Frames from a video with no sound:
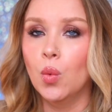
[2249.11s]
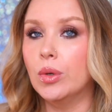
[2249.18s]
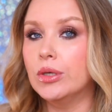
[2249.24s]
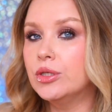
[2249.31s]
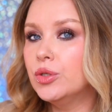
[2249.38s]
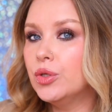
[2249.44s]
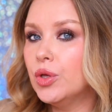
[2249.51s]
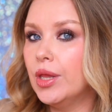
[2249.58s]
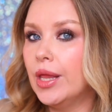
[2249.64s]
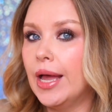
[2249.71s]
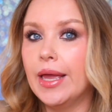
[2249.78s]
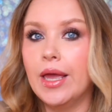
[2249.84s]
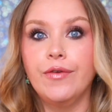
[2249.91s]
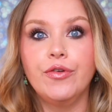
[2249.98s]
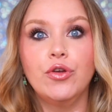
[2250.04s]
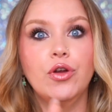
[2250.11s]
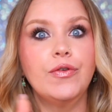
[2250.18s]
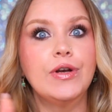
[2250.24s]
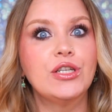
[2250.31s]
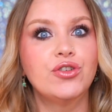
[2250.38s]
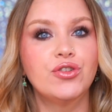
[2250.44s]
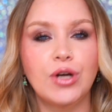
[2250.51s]
what do you like, have you
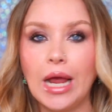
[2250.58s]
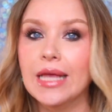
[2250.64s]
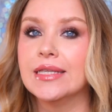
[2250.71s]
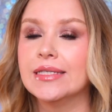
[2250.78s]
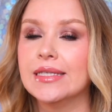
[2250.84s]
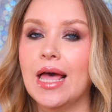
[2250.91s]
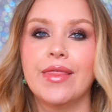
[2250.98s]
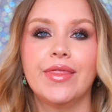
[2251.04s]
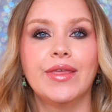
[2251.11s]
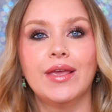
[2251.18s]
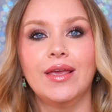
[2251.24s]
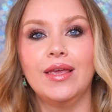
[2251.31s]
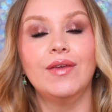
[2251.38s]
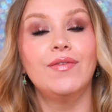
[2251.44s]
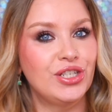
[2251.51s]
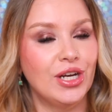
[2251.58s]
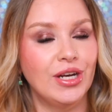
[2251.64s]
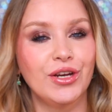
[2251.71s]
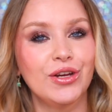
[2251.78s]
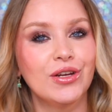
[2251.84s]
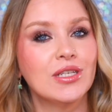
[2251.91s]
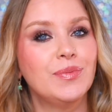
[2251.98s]
ever tried something, share
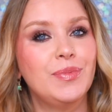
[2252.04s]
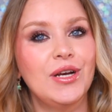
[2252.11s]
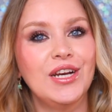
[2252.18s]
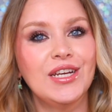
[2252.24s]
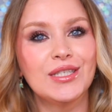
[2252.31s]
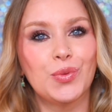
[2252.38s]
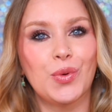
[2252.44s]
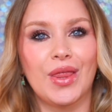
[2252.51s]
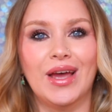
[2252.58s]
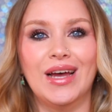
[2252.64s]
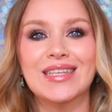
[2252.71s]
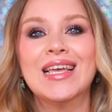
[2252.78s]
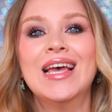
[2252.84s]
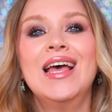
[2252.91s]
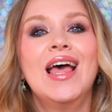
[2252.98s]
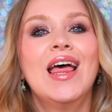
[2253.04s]
your experience with us.